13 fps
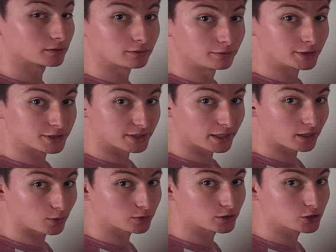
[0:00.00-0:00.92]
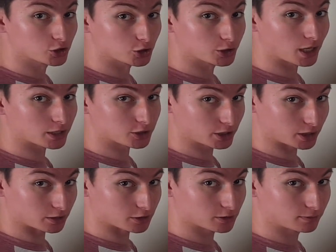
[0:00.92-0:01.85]
the sound should not
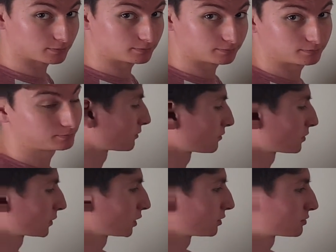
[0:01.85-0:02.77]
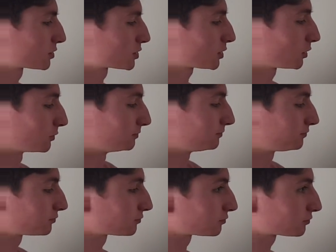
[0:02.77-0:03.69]
change. So,
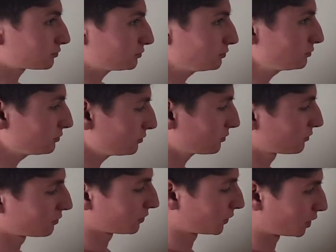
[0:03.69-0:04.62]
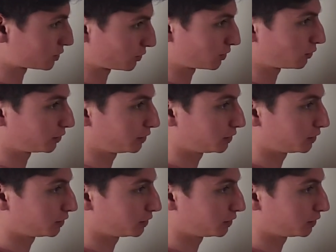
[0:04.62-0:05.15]
as we're going